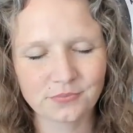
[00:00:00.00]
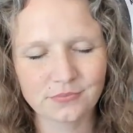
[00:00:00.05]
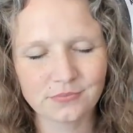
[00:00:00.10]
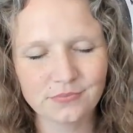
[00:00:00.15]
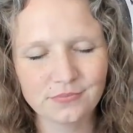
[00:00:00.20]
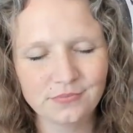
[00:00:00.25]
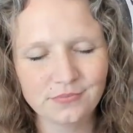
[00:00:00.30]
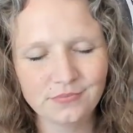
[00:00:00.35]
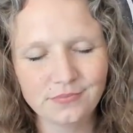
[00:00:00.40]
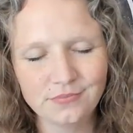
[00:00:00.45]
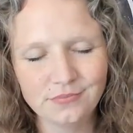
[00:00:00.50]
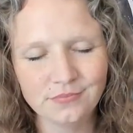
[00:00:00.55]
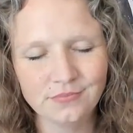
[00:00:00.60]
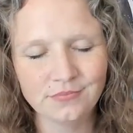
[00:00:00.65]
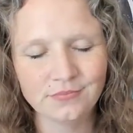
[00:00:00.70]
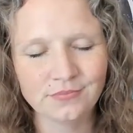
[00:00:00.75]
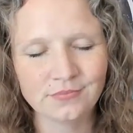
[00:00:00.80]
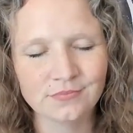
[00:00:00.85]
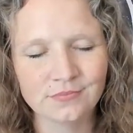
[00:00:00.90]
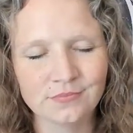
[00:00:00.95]

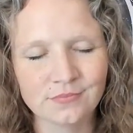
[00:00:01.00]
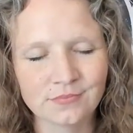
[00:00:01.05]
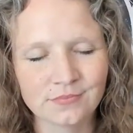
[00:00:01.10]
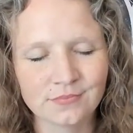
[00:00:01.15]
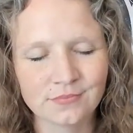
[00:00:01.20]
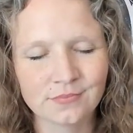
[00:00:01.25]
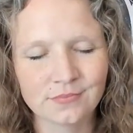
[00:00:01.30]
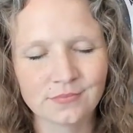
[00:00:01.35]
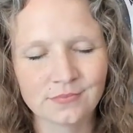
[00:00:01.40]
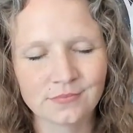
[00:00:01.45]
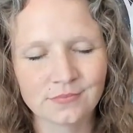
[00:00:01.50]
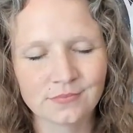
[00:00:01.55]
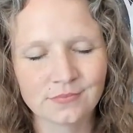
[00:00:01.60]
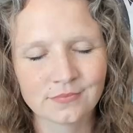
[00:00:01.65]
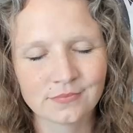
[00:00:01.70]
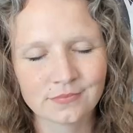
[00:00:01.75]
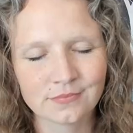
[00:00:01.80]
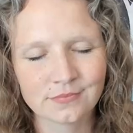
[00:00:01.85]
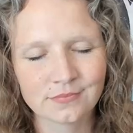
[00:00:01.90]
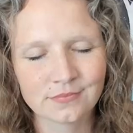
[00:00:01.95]

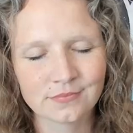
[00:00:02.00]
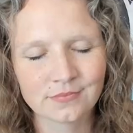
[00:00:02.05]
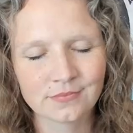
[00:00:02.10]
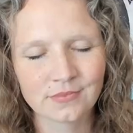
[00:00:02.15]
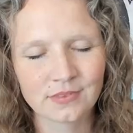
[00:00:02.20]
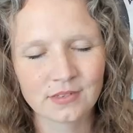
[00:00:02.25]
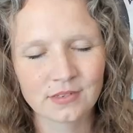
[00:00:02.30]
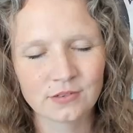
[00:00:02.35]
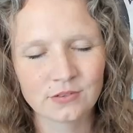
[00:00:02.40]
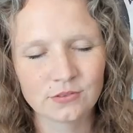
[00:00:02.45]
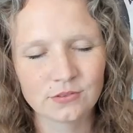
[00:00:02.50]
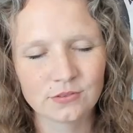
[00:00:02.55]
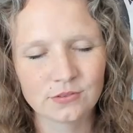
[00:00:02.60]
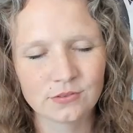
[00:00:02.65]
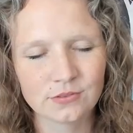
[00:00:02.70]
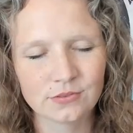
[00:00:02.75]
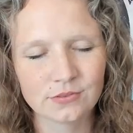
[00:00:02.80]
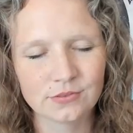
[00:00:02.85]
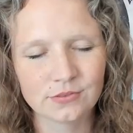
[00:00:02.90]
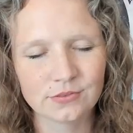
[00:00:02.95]

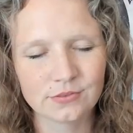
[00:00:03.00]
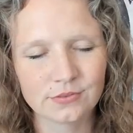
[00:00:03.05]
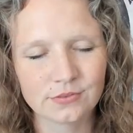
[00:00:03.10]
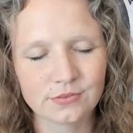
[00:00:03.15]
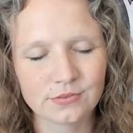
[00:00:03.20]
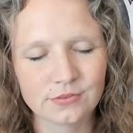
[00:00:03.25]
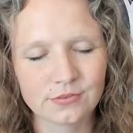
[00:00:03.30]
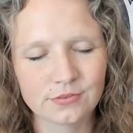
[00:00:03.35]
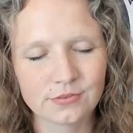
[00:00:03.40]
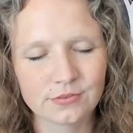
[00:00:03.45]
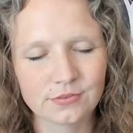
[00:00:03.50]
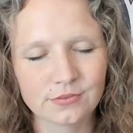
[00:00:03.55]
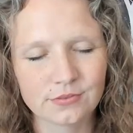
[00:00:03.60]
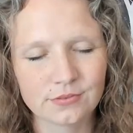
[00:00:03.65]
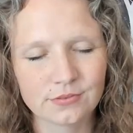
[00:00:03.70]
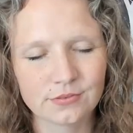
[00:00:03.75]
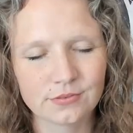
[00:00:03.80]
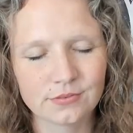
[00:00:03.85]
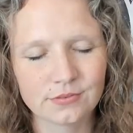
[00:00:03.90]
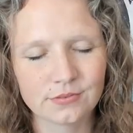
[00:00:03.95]

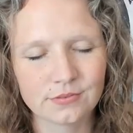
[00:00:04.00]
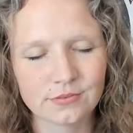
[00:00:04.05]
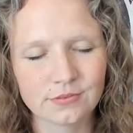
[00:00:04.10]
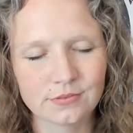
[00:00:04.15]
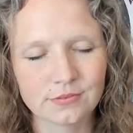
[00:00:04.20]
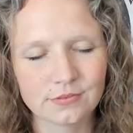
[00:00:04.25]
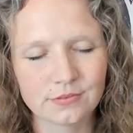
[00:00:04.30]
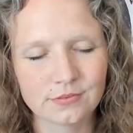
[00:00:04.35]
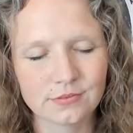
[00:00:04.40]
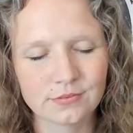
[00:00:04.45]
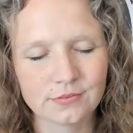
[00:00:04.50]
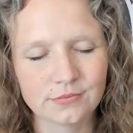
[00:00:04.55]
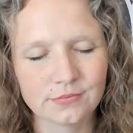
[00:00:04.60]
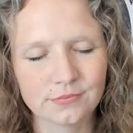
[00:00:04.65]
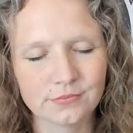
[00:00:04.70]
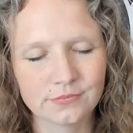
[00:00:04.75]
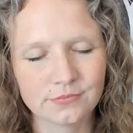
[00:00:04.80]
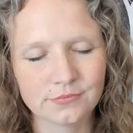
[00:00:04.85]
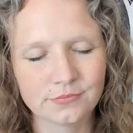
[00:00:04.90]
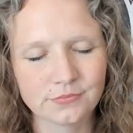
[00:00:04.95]

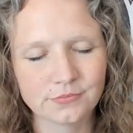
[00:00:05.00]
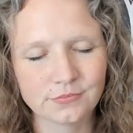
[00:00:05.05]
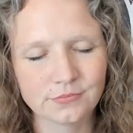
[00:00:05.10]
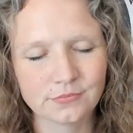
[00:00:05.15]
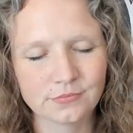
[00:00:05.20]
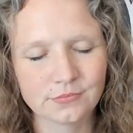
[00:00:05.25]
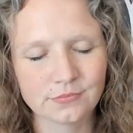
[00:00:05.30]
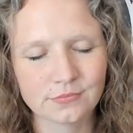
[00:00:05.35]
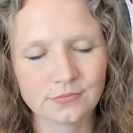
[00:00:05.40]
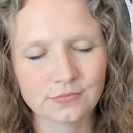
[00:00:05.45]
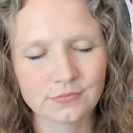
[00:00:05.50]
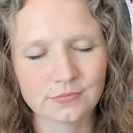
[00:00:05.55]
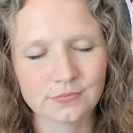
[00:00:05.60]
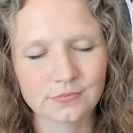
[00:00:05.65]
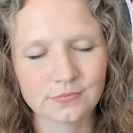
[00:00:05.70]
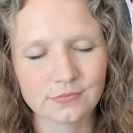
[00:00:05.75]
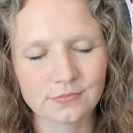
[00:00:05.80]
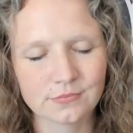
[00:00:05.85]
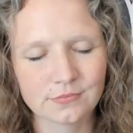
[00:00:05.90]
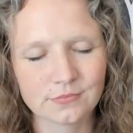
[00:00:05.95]

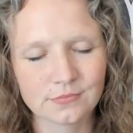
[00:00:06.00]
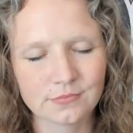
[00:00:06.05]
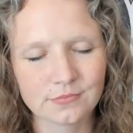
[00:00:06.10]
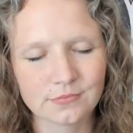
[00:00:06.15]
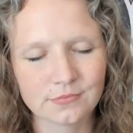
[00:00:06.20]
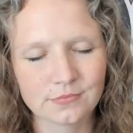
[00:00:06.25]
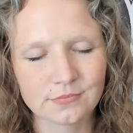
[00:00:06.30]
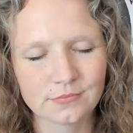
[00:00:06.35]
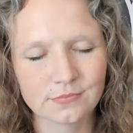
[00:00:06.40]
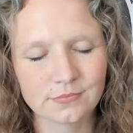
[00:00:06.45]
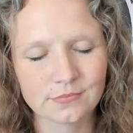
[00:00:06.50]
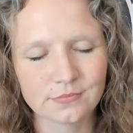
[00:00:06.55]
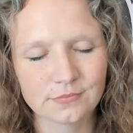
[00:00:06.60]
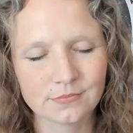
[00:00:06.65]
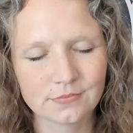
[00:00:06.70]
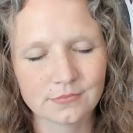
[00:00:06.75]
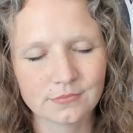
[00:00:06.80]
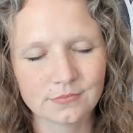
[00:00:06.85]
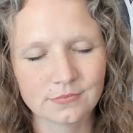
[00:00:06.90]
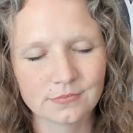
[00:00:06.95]

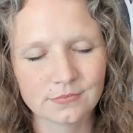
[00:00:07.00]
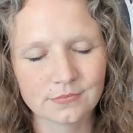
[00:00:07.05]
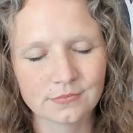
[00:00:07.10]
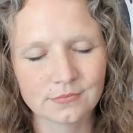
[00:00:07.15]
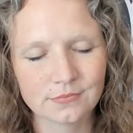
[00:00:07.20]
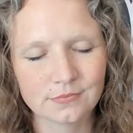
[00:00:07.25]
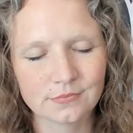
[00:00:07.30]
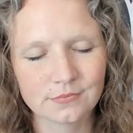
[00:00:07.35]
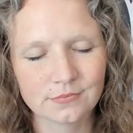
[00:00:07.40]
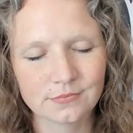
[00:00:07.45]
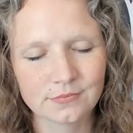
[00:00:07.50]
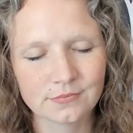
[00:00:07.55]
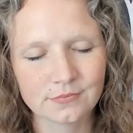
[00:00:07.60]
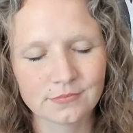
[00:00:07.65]
No one is speaking in this clip.